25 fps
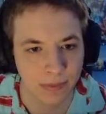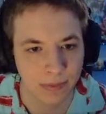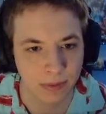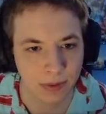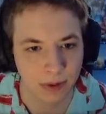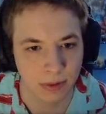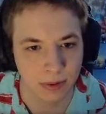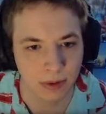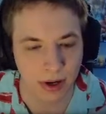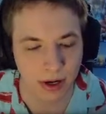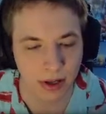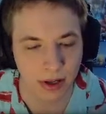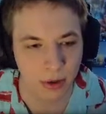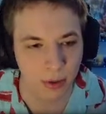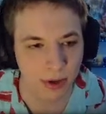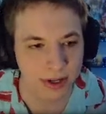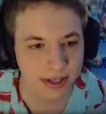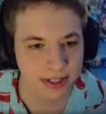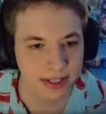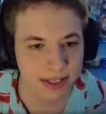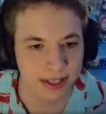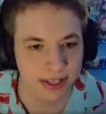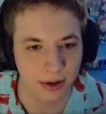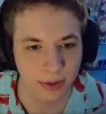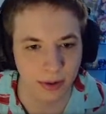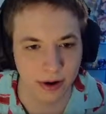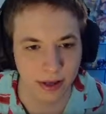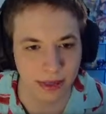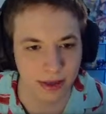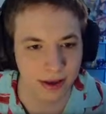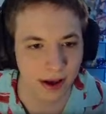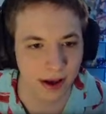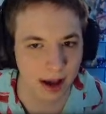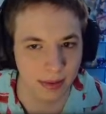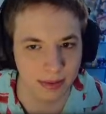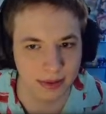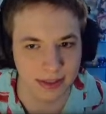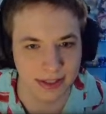got a quest to kill one of the
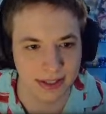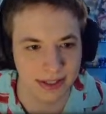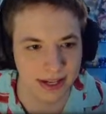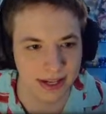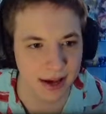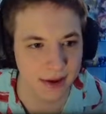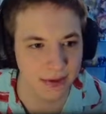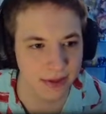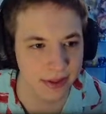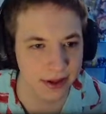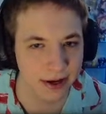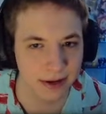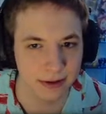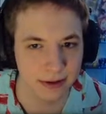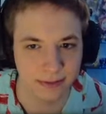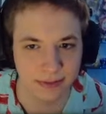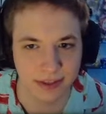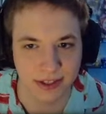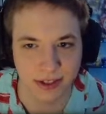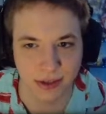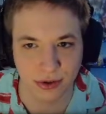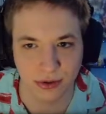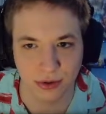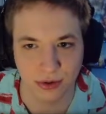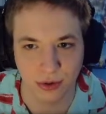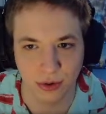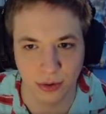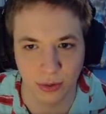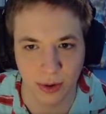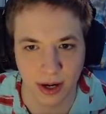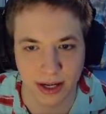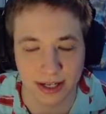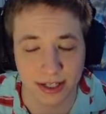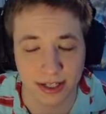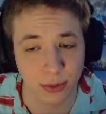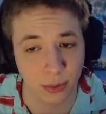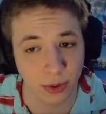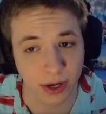goblins down there. It's our new
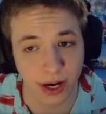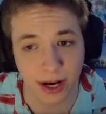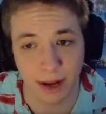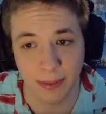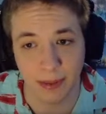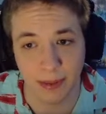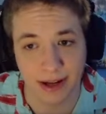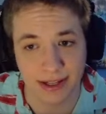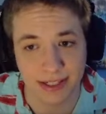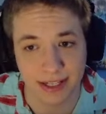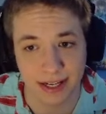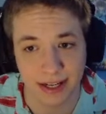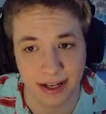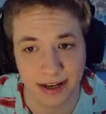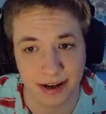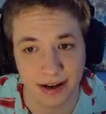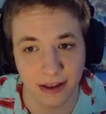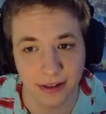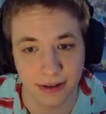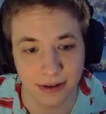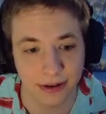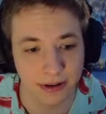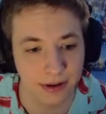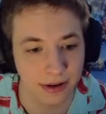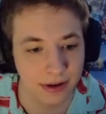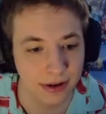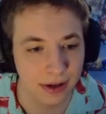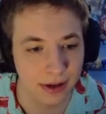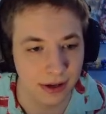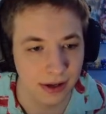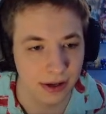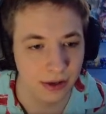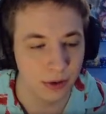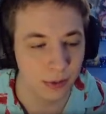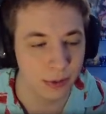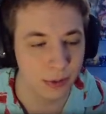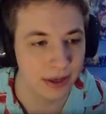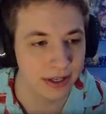quest. We're gonna about to get another.
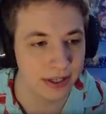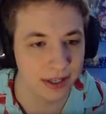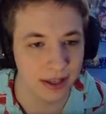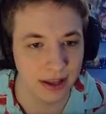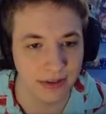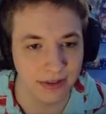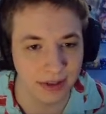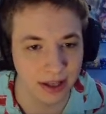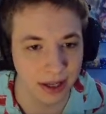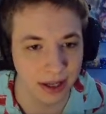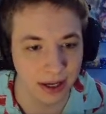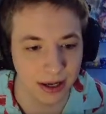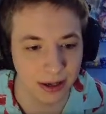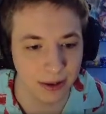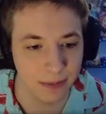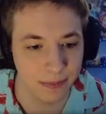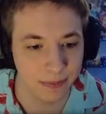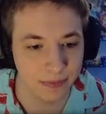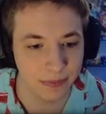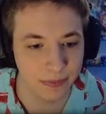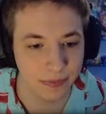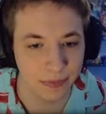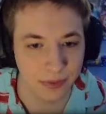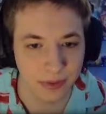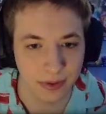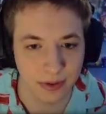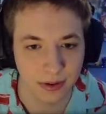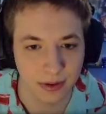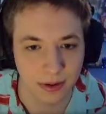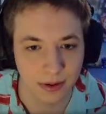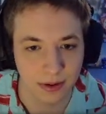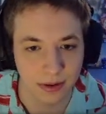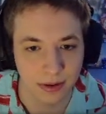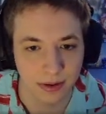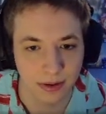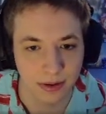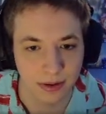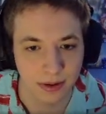About to level up.
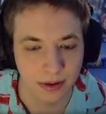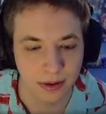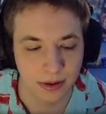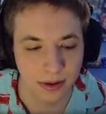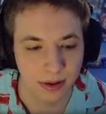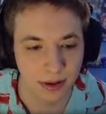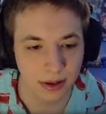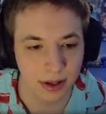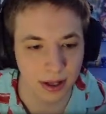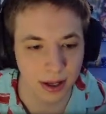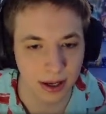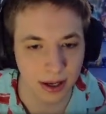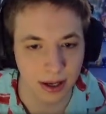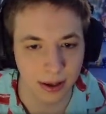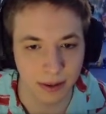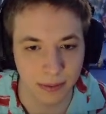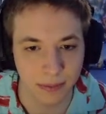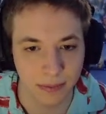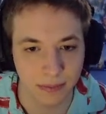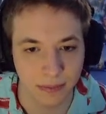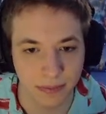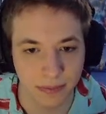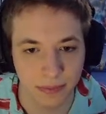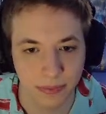Um.